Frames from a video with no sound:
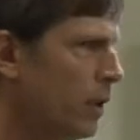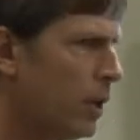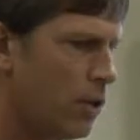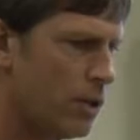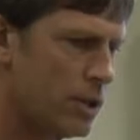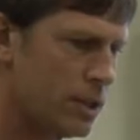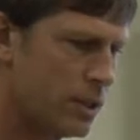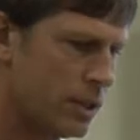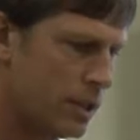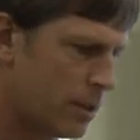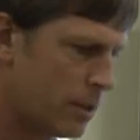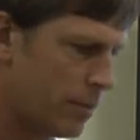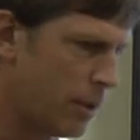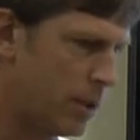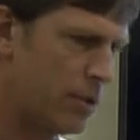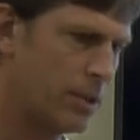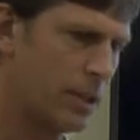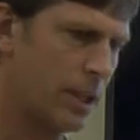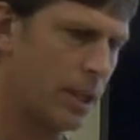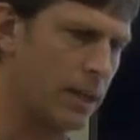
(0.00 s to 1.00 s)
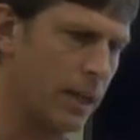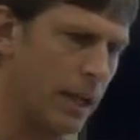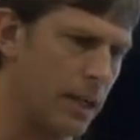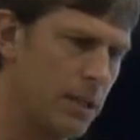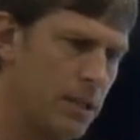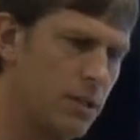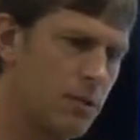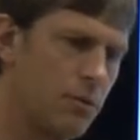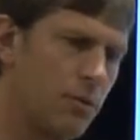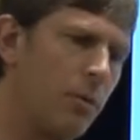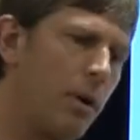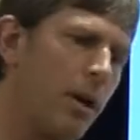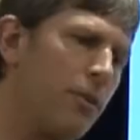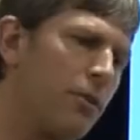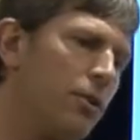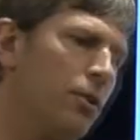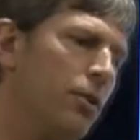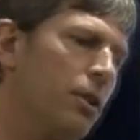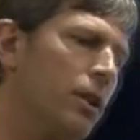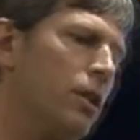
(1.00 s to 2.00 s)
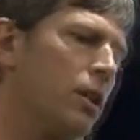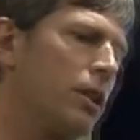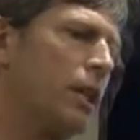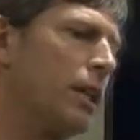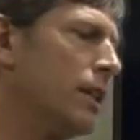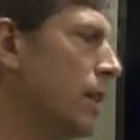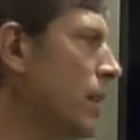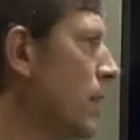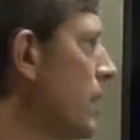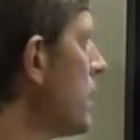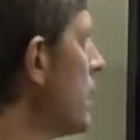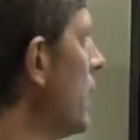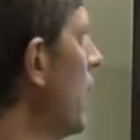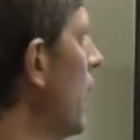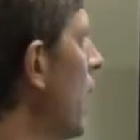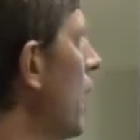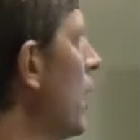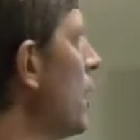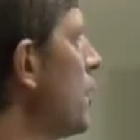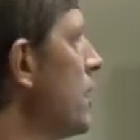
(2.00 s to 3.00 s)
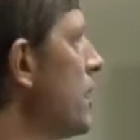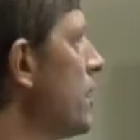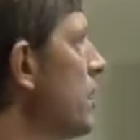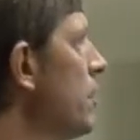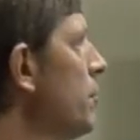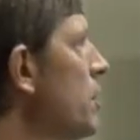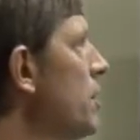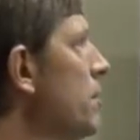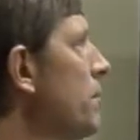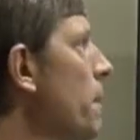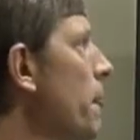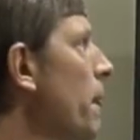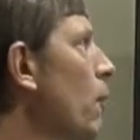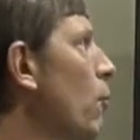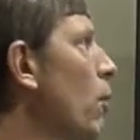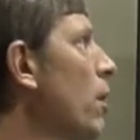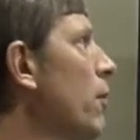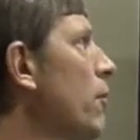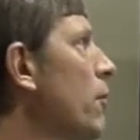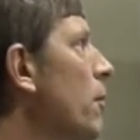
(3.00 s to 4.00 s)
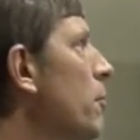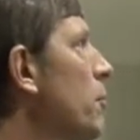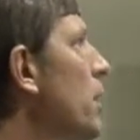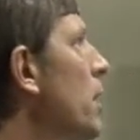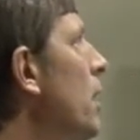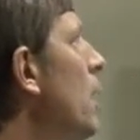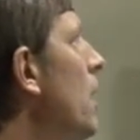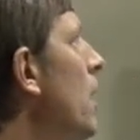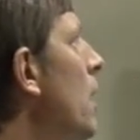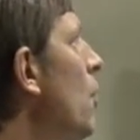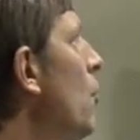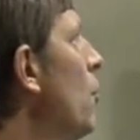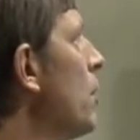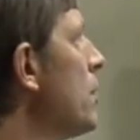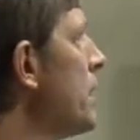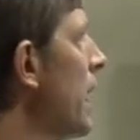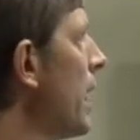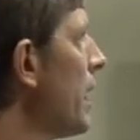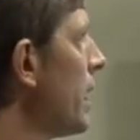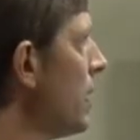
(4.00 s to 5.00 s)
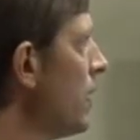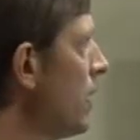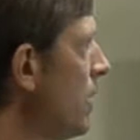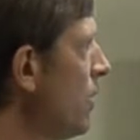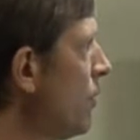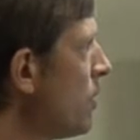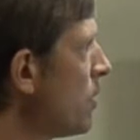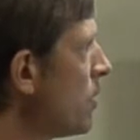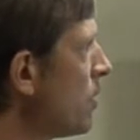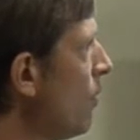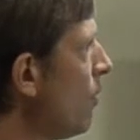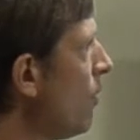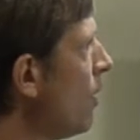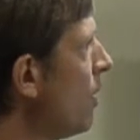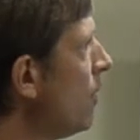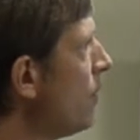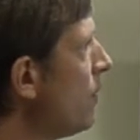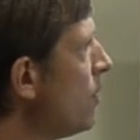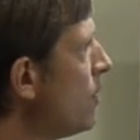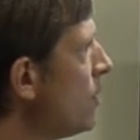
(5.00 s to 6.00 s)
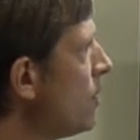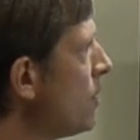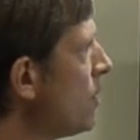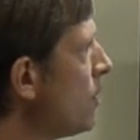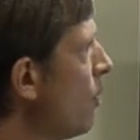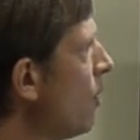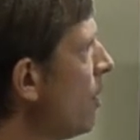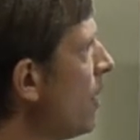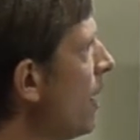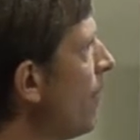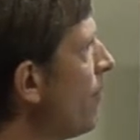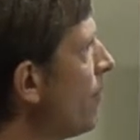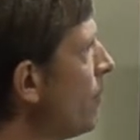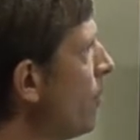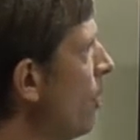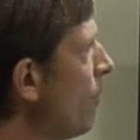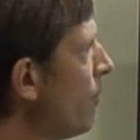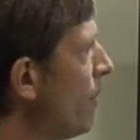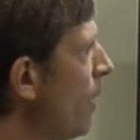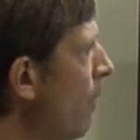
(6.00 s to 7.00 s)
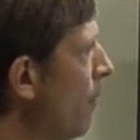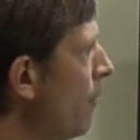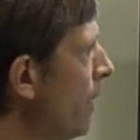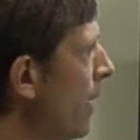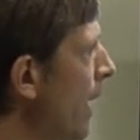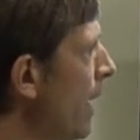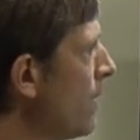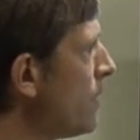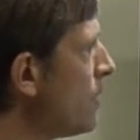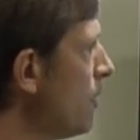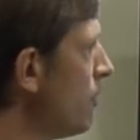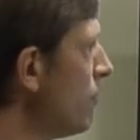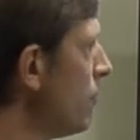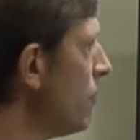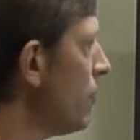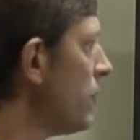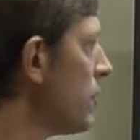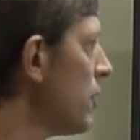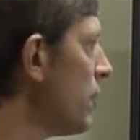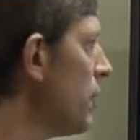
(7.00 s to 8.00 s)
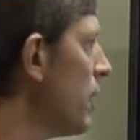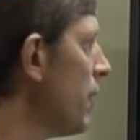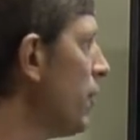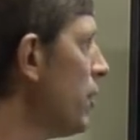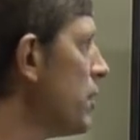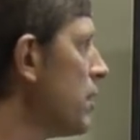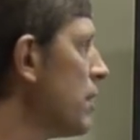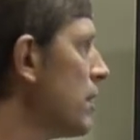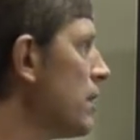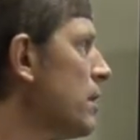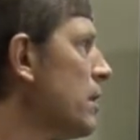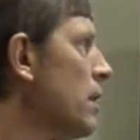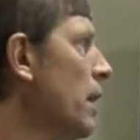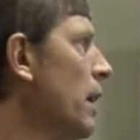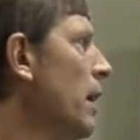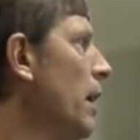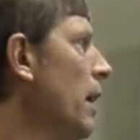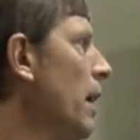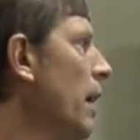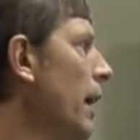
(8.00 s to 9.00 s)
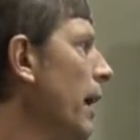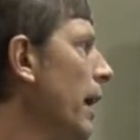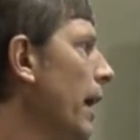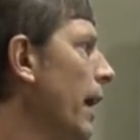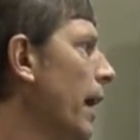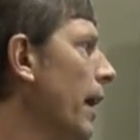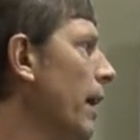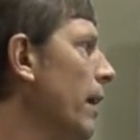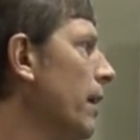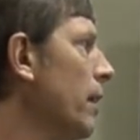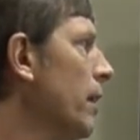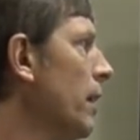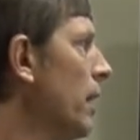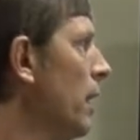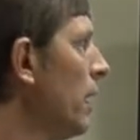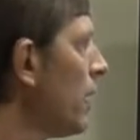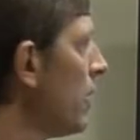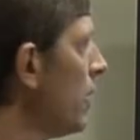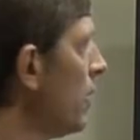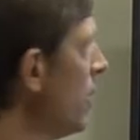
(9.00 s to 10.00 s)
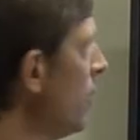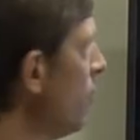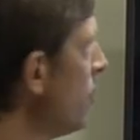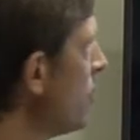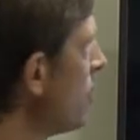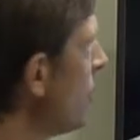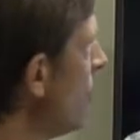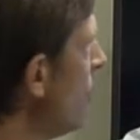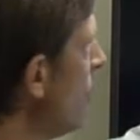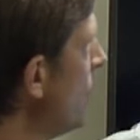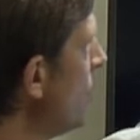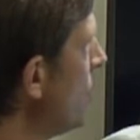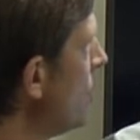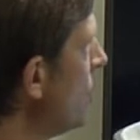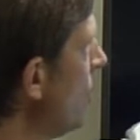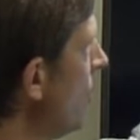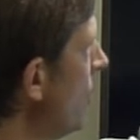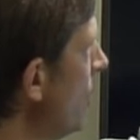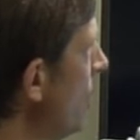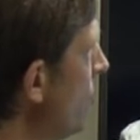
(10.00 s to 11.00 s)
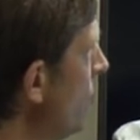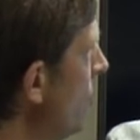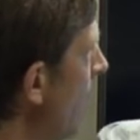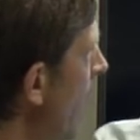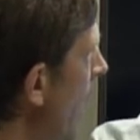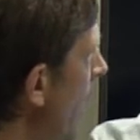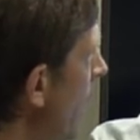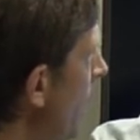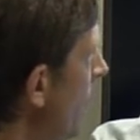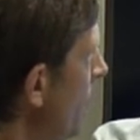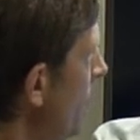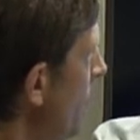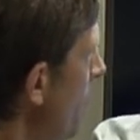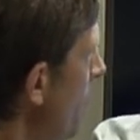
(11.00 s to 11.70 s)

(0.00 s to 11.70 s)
noticed some interesting things as we went through and looked at these systems. One of them was that continuous corn versus corn after alfalfa had some differences. And continuous corn is shown in red,